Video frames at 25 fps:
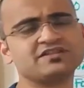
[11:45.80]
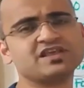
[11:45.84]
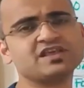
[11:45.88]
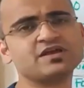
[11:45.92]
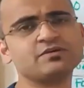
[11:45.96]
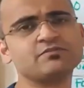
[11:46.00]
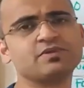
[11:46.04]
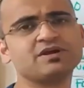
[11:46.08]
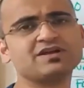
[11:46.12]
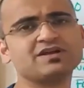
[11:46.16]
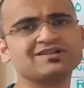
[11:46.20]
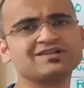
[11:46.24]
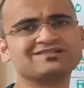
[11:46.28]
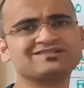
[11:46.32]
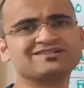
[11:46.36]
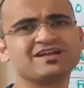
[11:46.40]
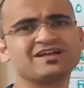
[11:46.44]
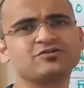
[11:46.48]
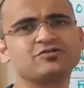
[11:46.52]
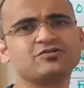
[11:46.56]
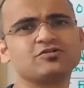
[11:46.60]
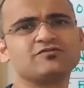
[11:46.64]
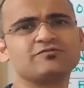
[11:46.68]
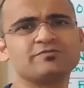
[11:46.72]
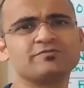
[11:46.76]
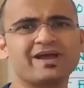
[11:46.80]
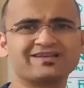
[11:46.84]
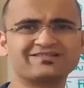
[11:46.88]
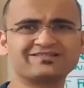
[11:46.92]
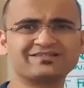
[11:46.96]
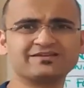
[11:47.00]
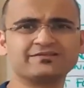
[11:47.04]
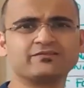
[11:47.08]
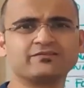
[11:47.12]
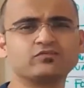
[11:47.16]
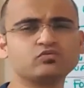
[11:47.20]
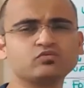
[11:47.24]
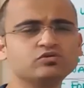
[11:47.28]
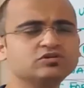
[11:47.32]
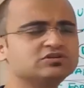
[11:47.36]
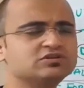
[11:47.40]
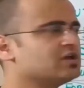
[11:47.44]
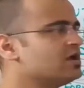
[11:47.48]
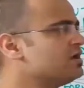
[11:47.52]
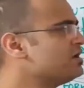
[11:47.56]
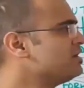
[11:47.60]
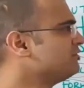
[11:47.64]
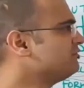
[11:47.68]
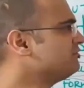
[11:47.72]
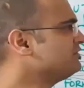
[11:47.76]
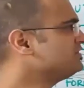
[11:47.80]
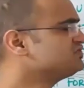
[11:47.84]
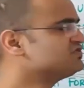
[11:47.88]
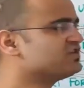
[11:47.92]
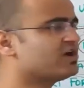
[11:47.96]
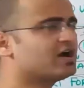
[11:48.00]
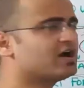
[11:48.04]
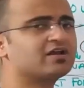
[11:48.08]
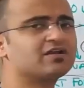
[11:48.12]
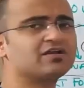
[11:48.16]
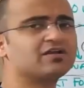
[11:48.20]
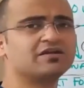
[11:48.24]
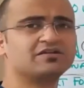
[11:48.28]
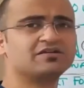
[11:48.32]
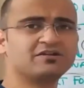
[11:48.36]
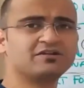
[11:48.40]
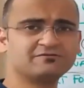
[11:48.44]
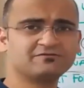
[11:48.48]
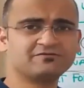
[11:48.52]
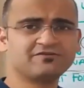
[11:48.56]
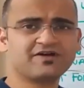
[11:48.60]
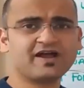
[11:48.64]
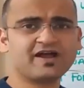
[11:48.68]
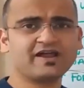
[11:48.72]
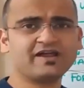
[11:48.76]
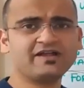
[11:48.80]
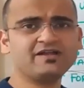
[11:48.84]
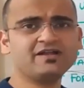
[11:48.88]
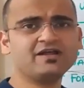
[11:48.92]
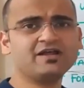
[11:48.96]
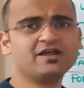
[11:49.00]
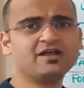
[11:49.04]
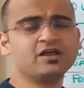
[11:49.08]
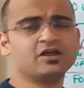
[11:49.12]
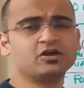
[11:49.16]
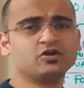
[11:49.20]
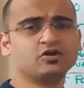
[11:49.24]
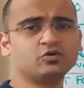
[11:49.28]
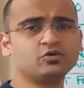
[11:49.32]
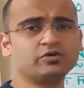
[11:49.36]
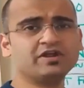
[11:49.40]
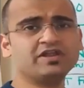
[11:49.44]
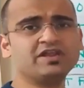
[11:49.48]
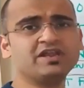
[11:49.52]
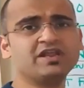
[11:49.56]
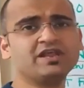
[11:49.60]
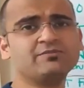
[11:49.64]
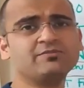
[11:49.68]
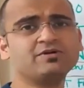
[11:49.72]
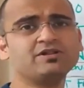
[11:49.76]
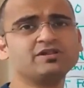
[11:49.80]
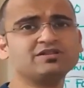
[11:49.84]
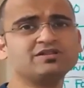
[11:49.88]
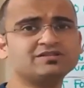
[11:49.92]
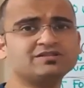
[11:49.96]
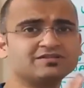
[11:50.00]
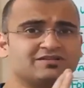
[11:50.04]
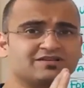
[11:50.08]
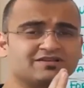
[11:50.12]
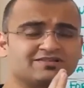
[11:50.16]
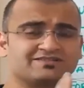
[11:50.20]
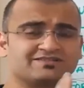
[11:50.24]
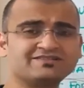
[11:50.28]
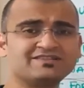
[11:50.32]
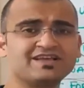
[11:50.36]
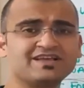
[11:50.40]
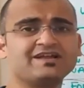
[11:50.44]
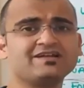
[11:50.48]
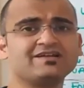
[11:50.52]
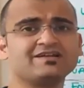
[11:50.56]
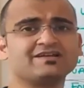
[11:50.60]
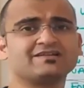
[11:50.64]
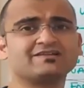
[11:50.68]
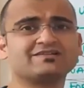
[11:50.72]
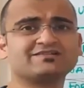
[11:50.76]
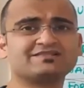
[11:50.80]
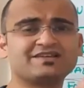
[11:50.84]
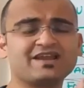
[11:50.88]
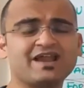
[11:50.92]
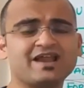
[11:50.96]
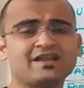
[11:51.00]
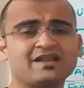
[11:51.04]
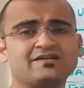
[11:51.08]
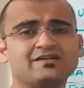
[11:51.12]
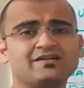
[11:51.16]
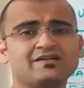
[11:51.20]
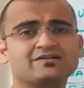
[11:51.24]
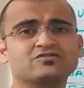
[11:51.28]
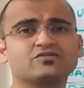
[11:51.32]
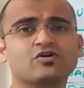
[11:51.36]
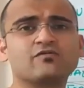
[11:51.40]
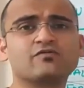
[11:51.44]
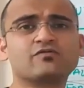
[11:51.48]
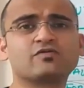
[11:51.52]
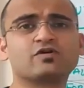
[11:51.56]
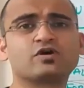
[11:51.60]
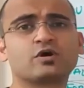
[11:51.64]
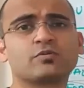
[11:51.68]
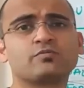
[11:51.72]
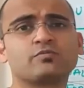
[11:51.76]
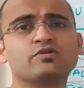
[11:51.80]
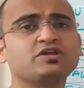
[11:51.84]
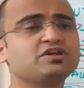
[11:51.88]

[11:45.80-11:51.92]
nothing but a set of passive rules which are defined to enable the set standards of